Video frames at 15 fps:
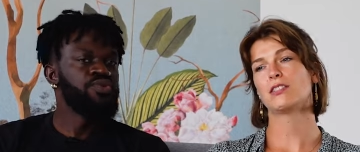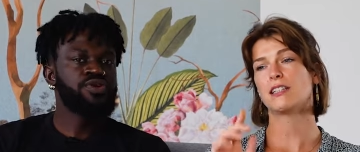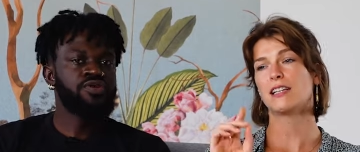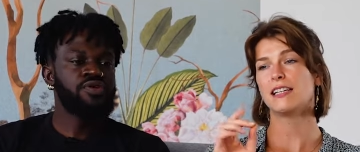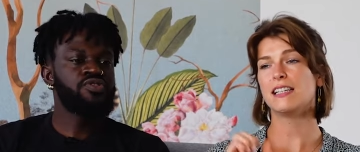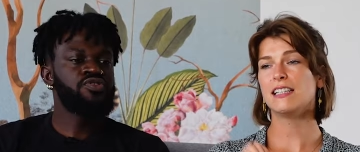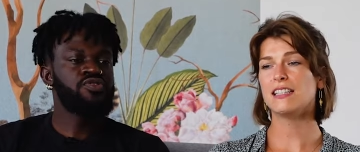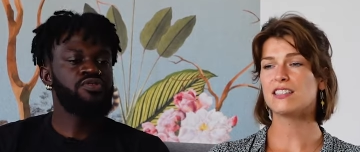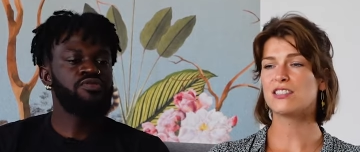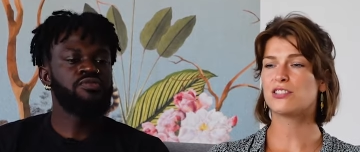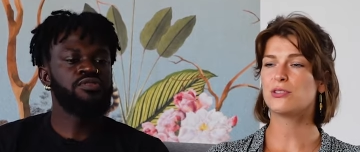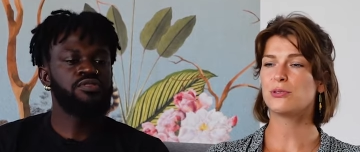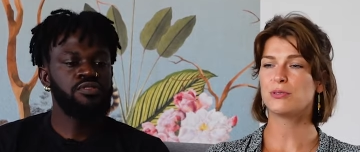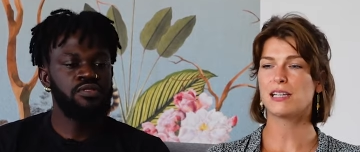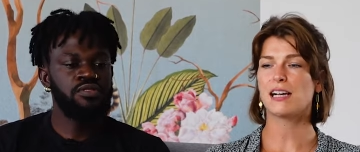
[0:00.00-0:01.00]
Speaker 1: we Ghanaians also,
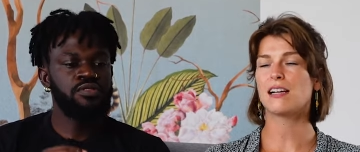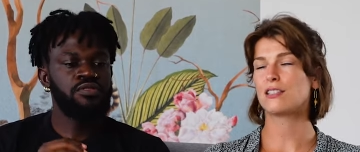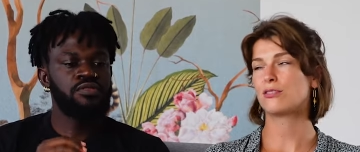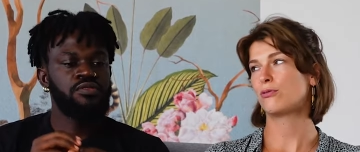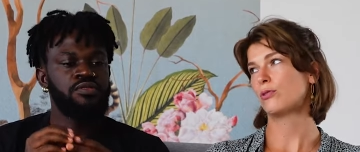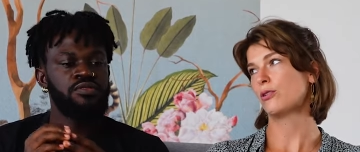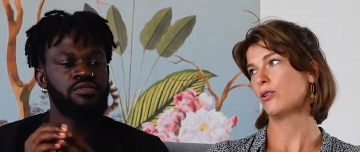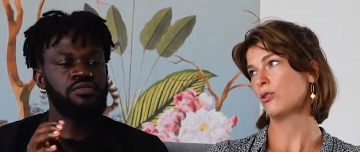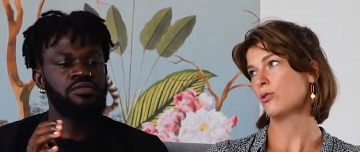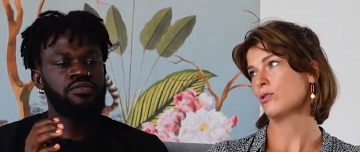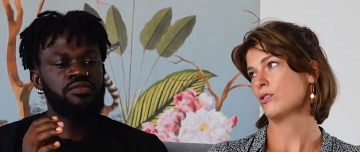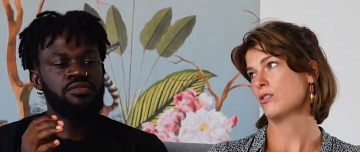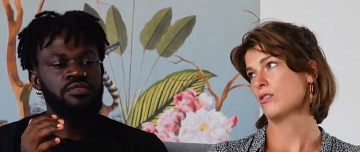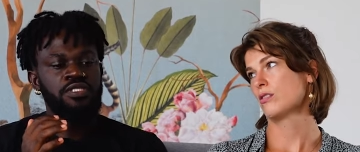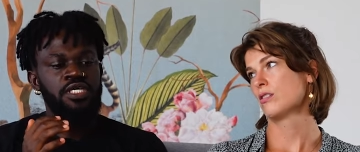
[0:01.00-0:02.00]
don't ask for a lot.
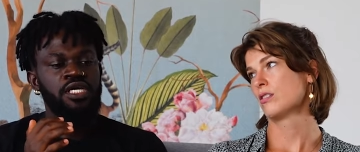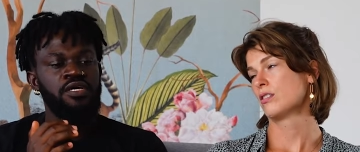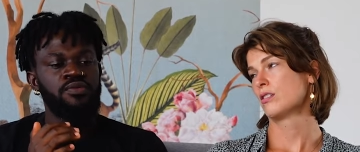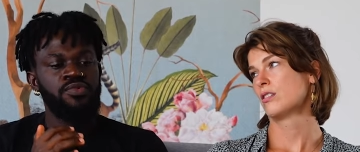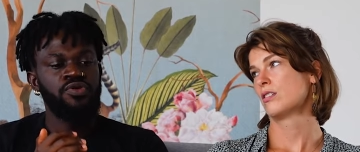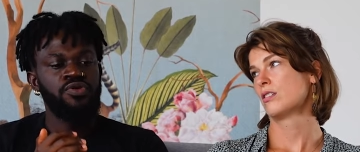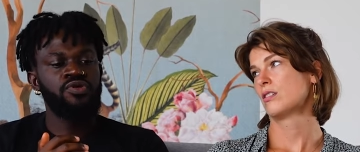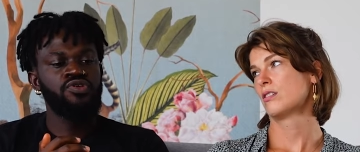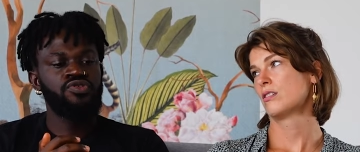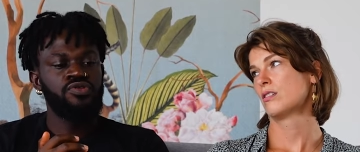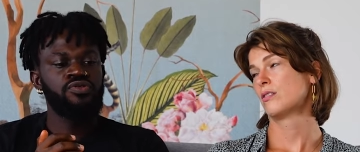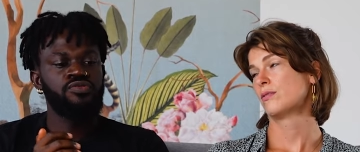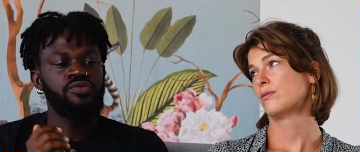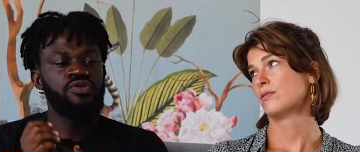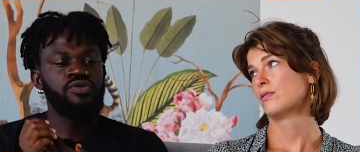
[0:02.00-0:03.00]
Speaker 2: Yeah, we could
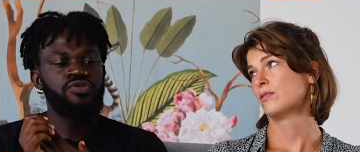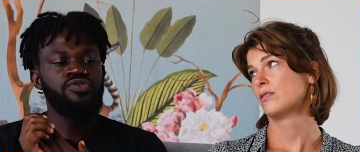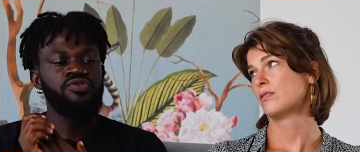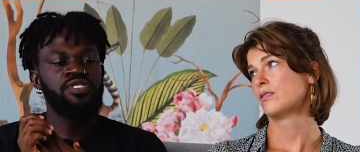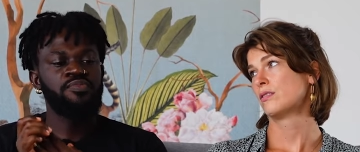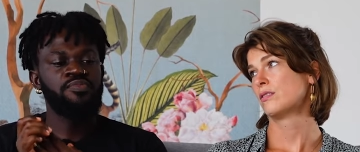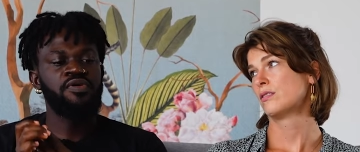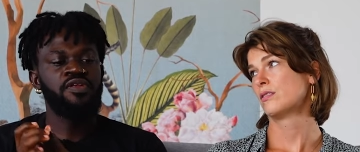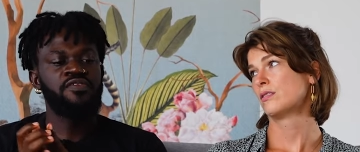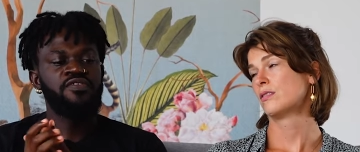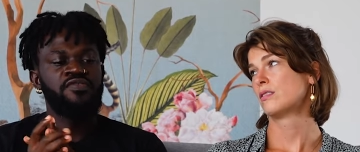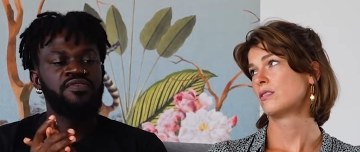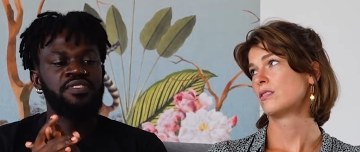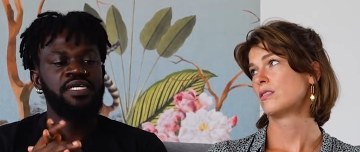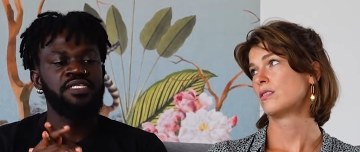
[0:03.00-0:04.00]
also we could also use some level of
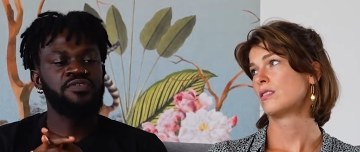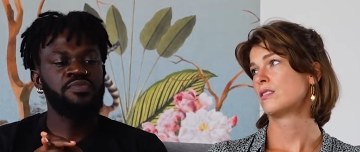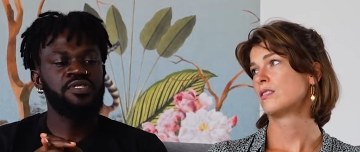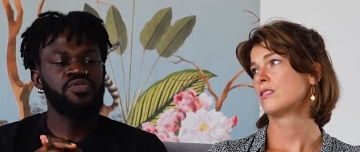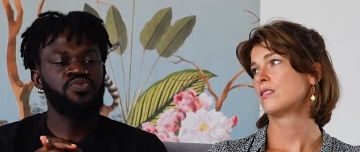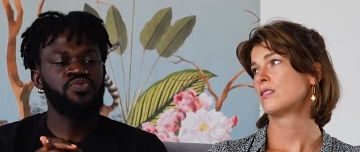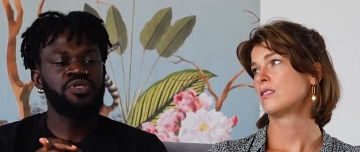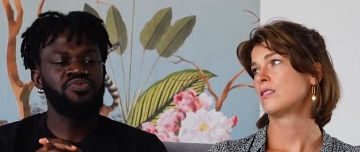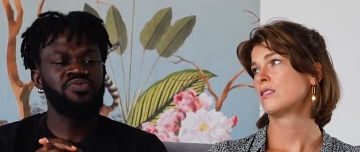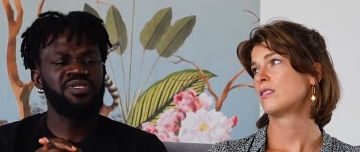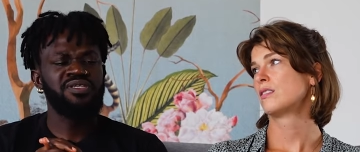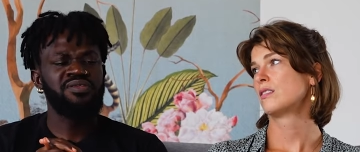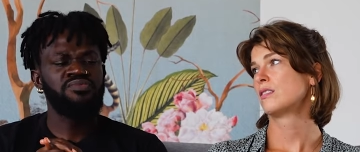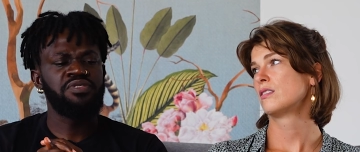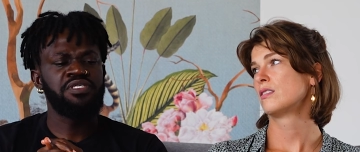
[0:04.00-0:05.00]
entitlement. We
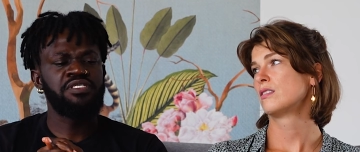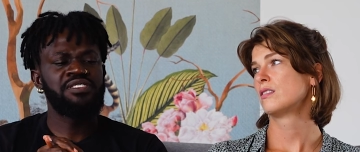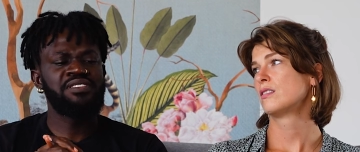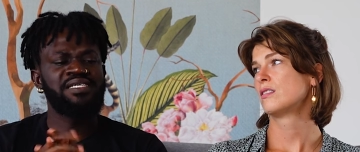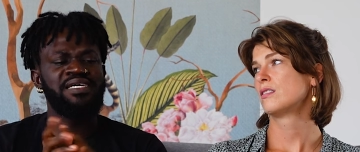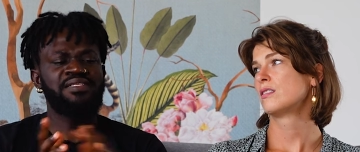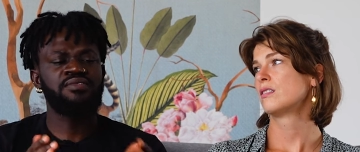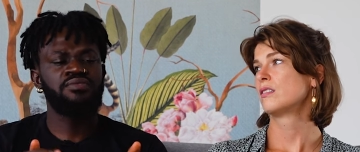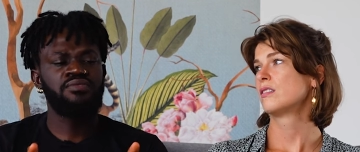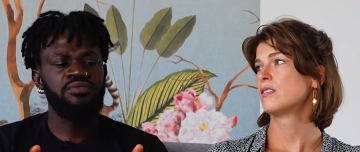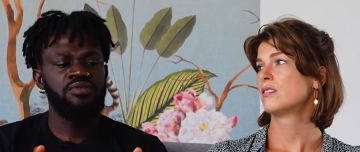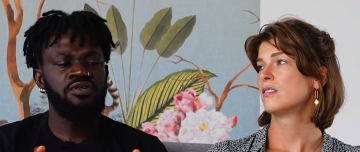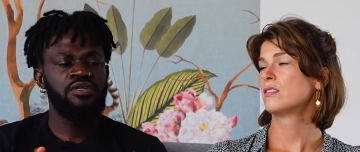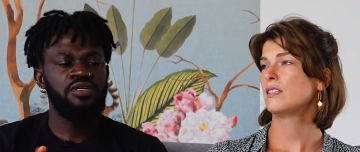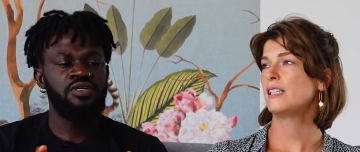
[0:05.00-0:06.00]
we, we settle.
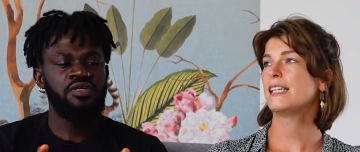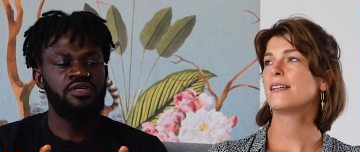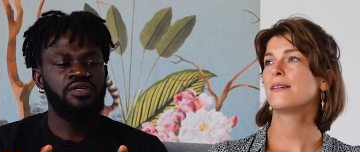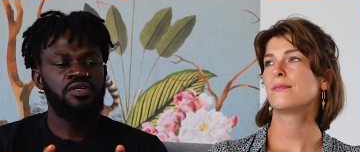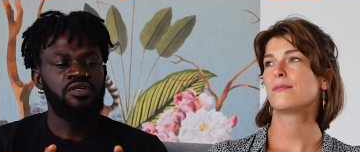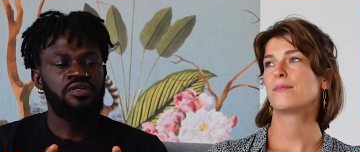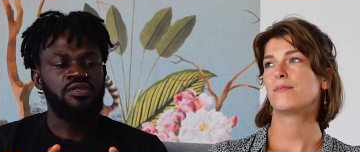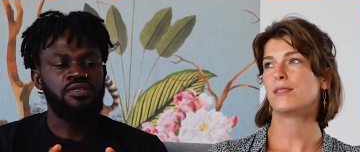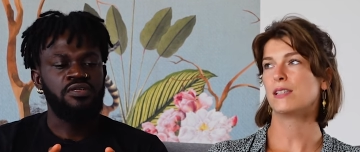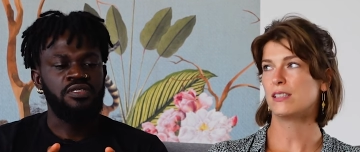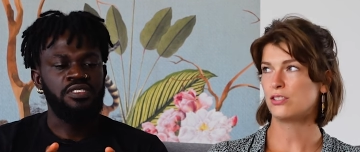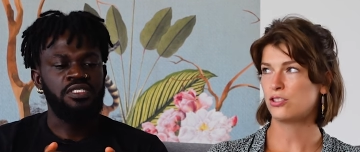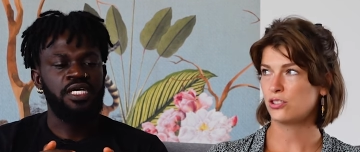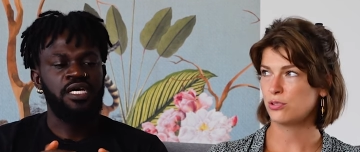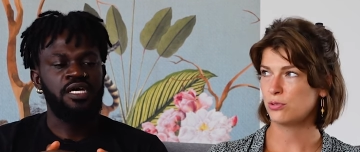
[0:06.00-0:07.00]
Yeah.
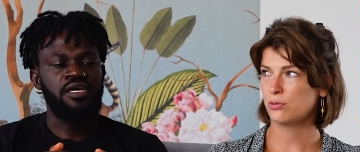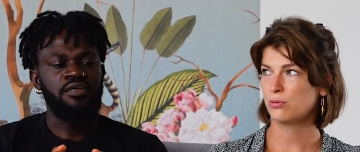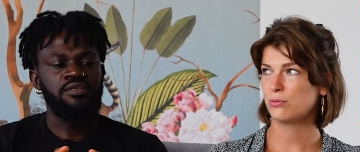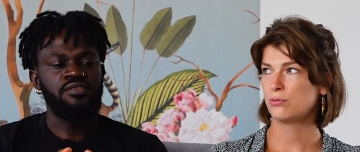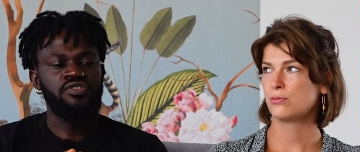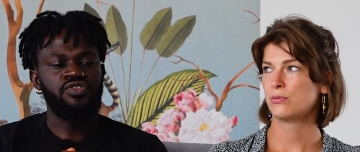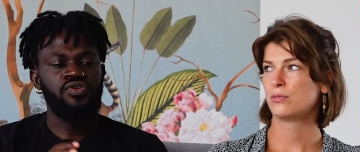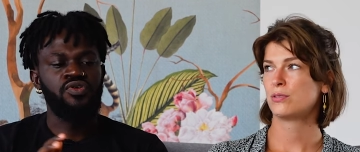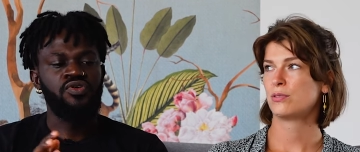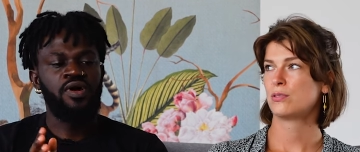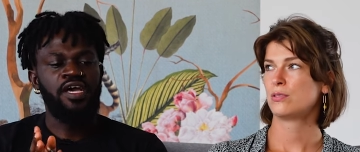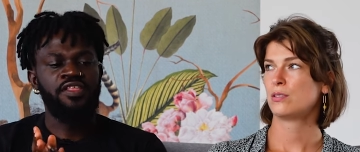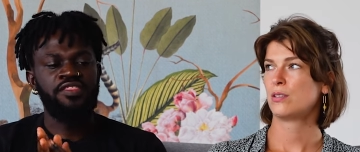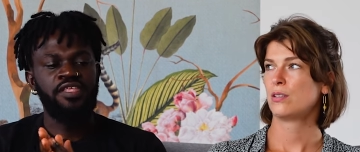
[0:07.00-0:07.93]
That's yeah. True. So I